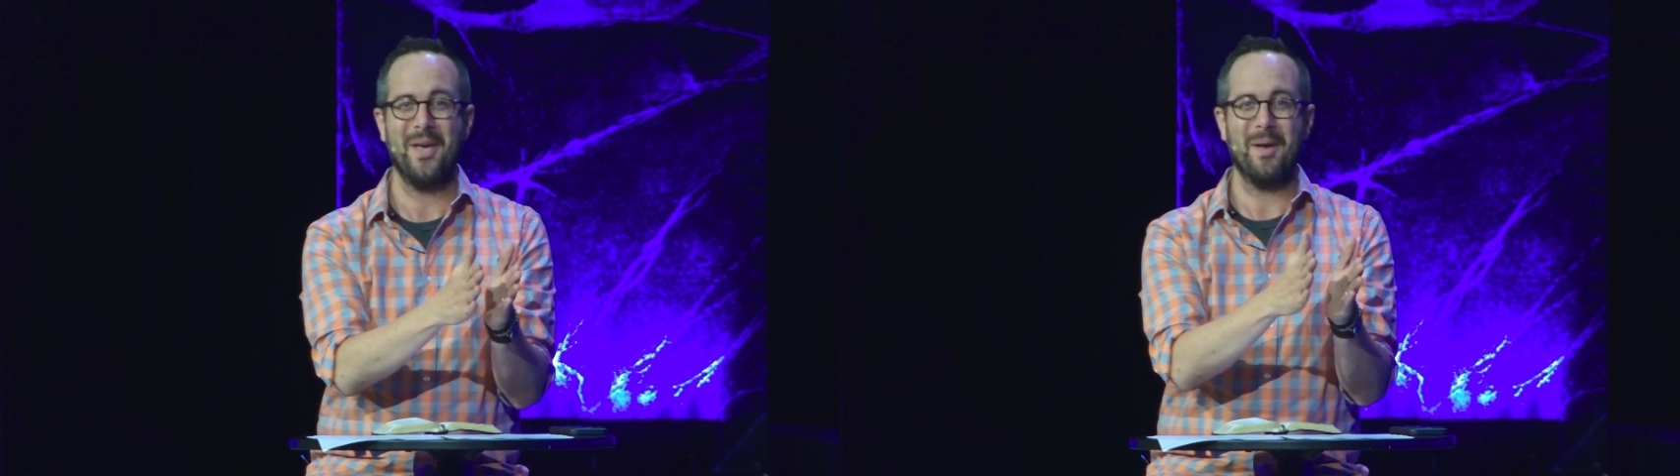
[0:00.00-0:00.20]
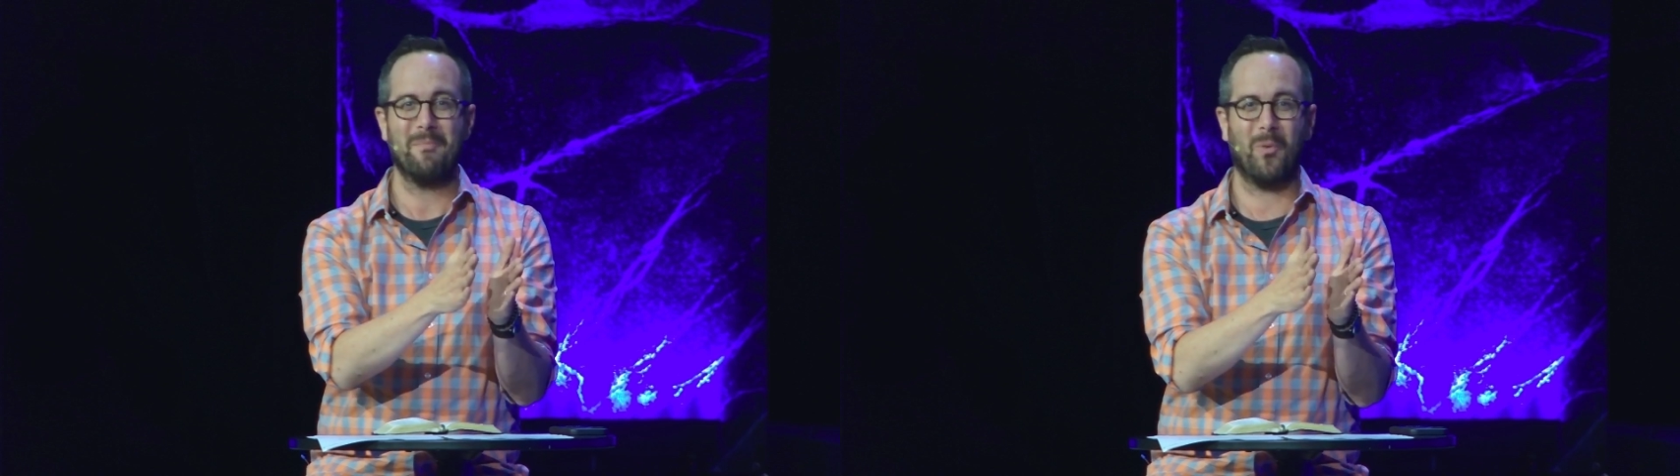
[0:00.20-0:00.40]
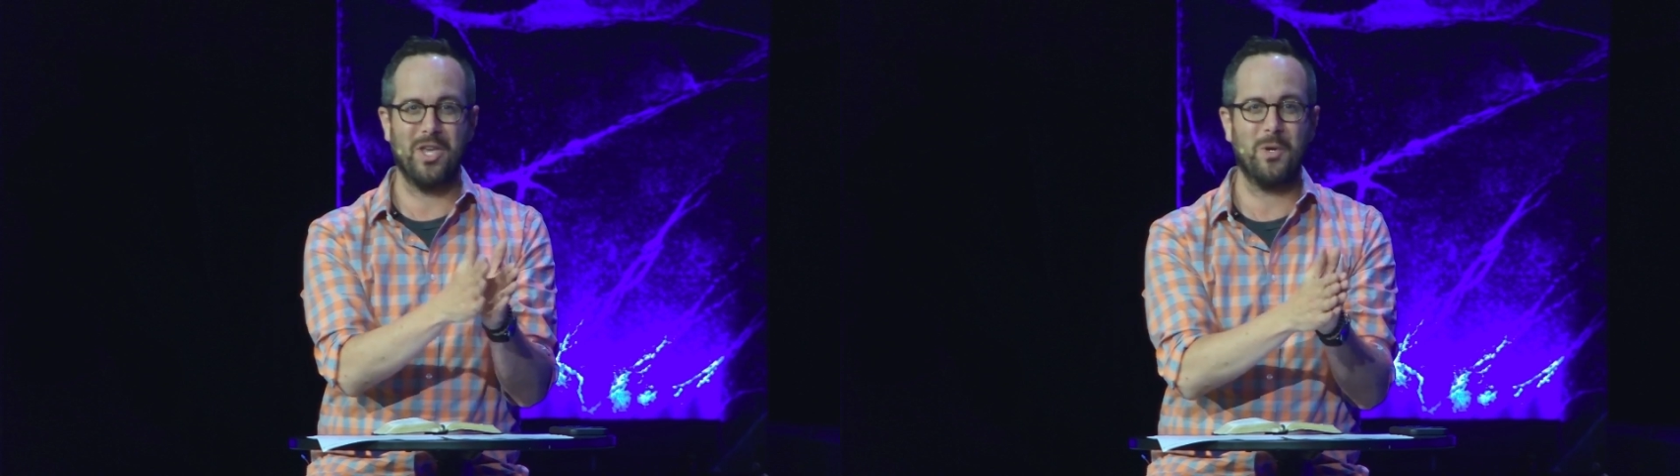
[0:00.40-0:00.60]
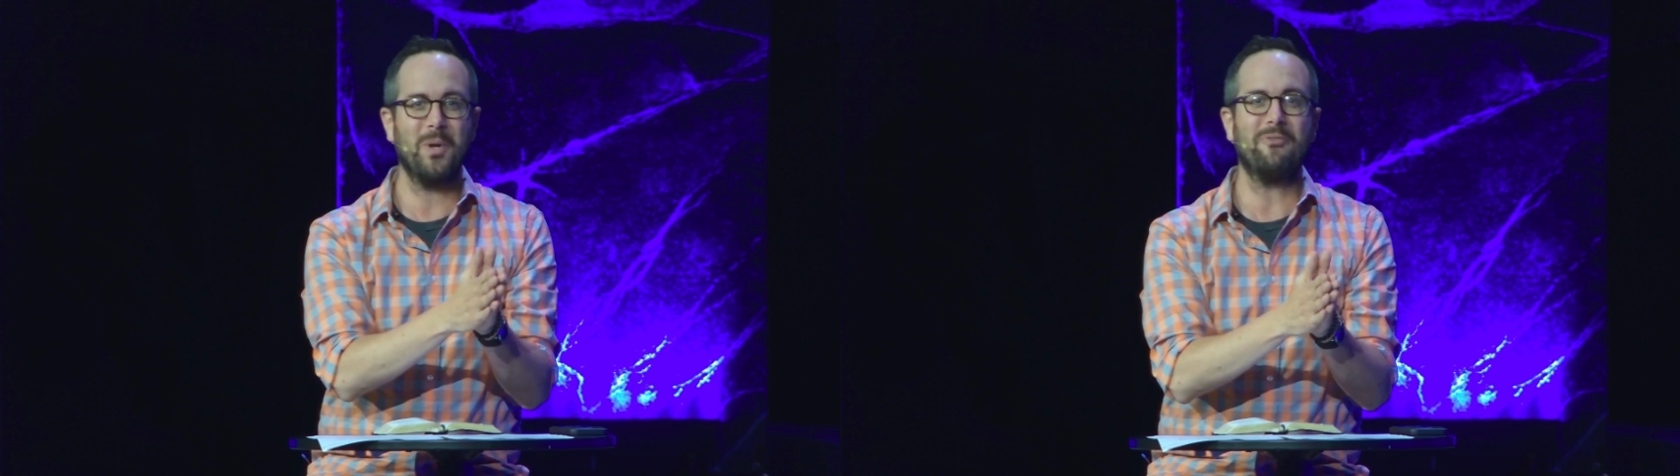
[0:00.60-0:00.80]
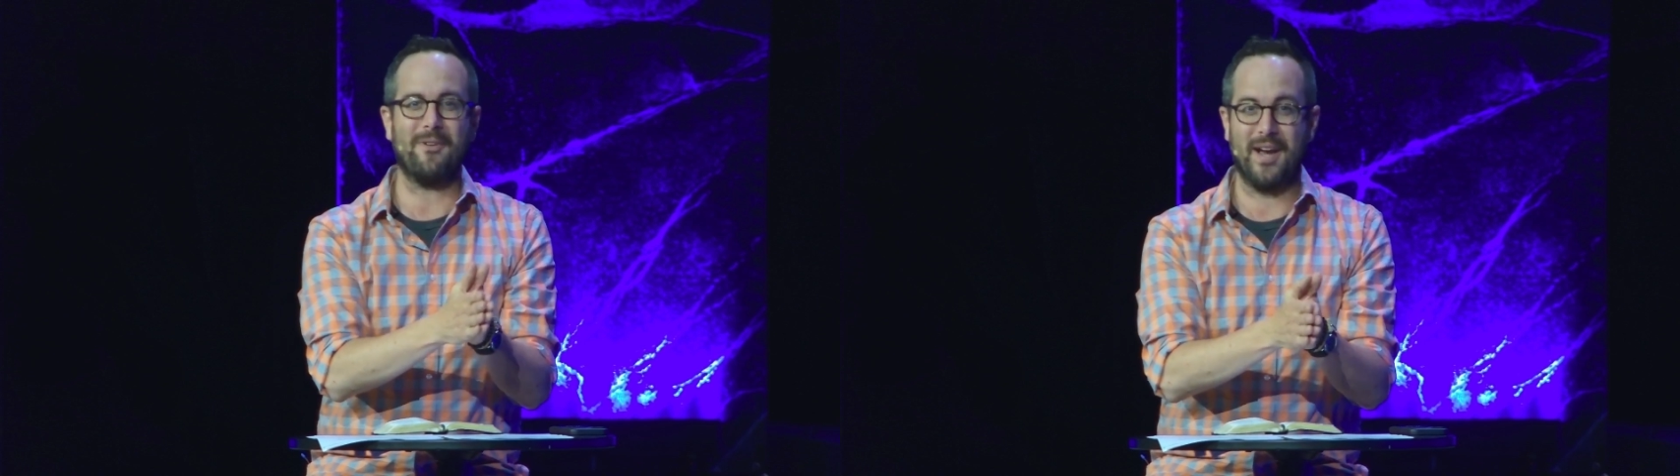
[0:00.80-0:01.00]
But what you
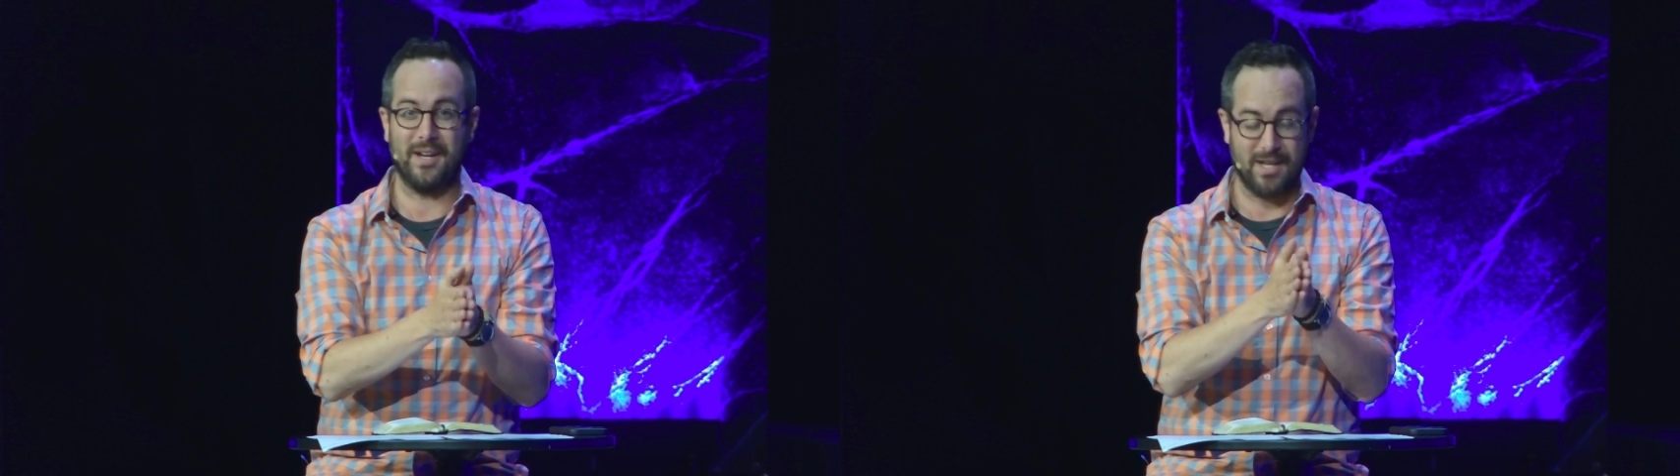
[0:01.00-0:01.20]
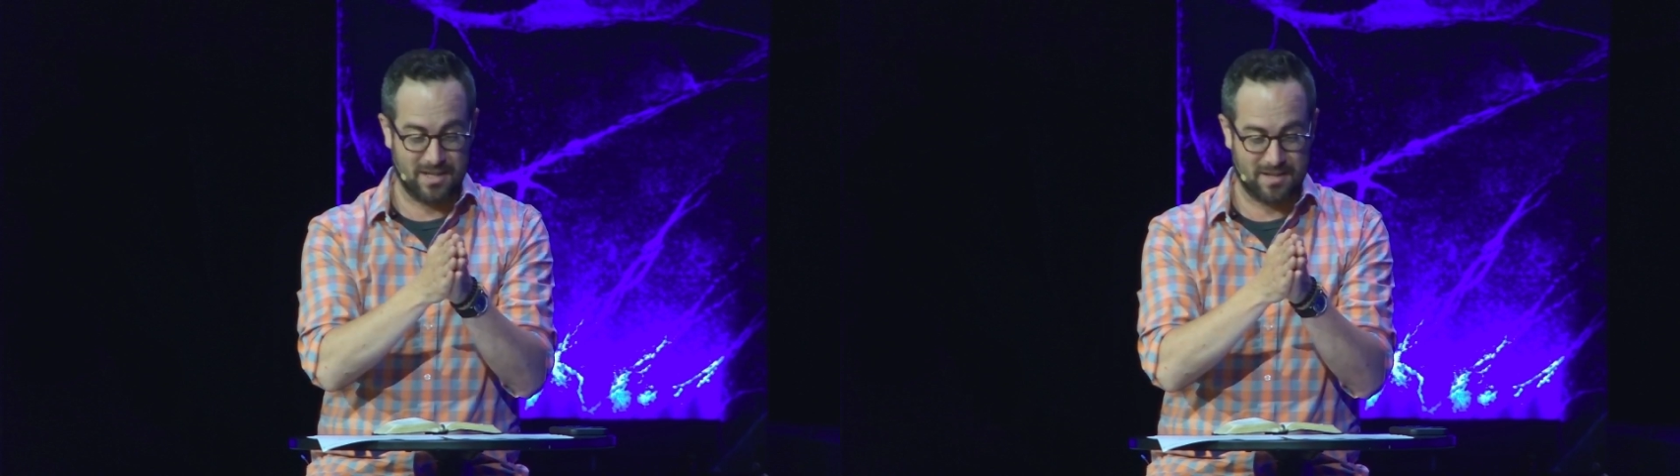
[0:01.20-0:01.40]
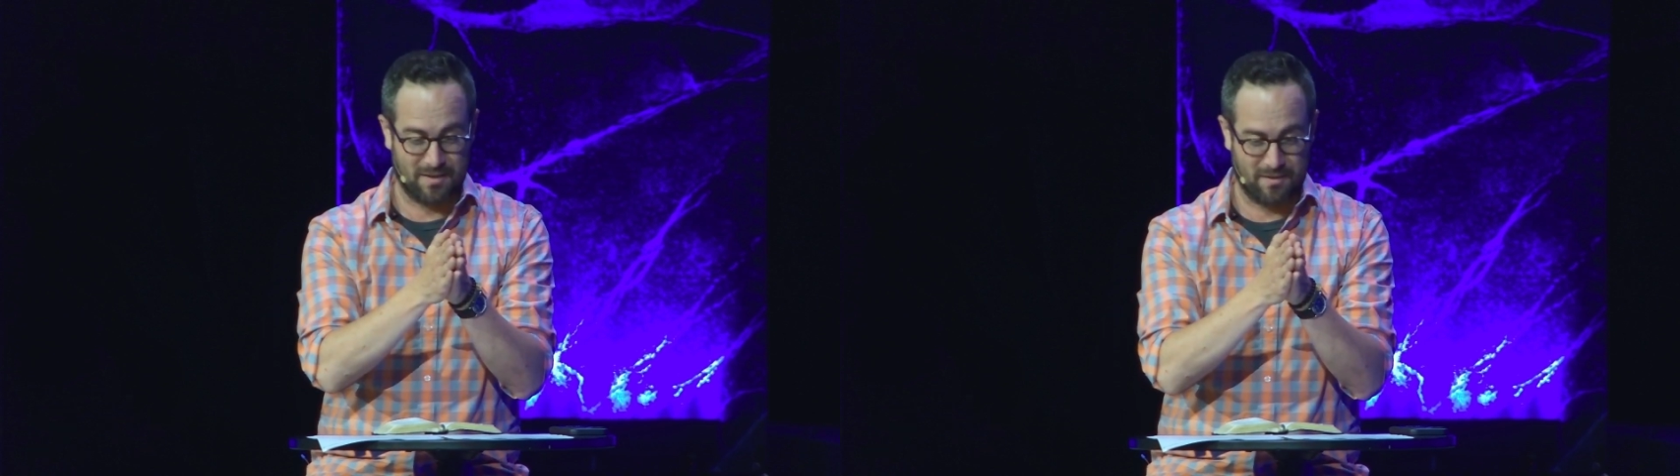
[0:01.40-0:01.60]
will find is